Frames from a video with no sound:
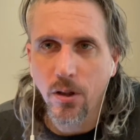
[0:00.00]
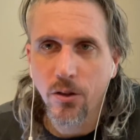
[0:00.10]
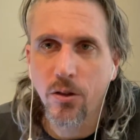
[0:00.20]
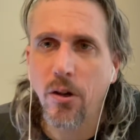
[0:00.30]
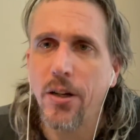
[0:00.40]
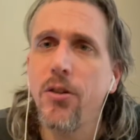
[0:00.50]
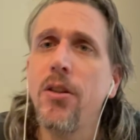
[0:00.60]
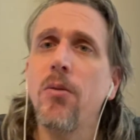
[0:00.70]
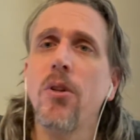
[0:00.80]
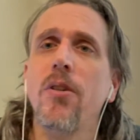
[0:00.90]
So I do
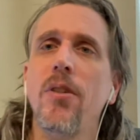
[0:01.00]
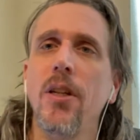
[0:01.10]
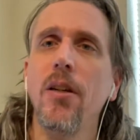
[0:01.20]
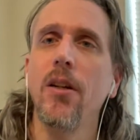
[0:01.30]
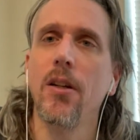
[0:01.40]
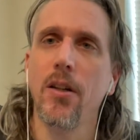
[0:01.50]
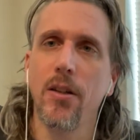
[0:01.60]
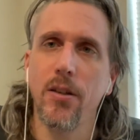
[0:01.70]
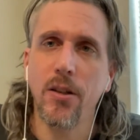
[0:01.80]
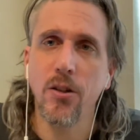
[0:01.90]
think we're going to see
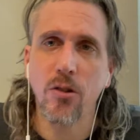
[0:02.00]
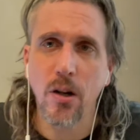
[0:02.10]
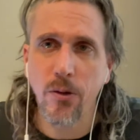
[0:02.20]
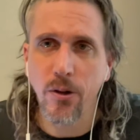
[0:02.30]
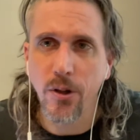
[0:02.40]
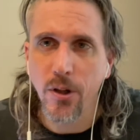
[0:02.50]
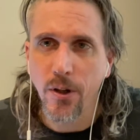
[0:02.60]
Terence Crawford